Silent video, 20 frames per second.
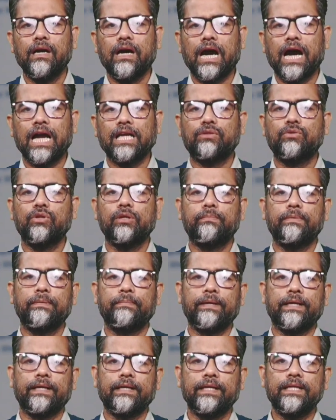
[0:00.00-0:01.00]
earthquake
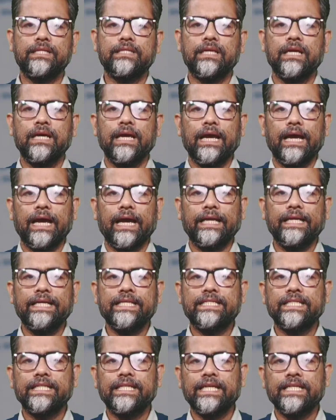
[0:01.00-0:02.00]
preparedness, and
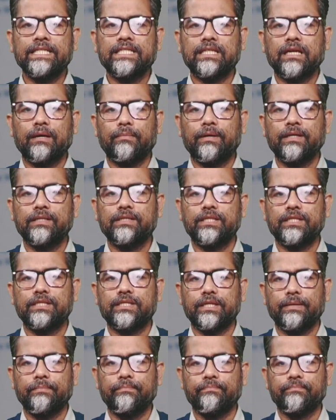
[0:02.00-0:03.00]
incidents command
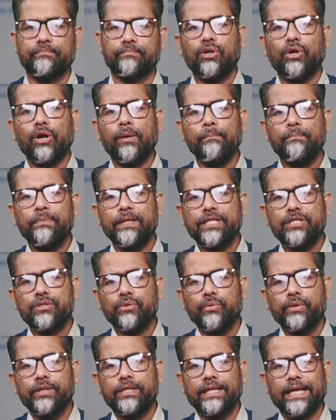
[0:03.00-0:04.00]
system, complete
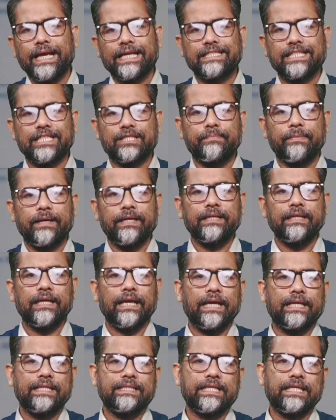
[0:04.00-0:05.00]
with assessment and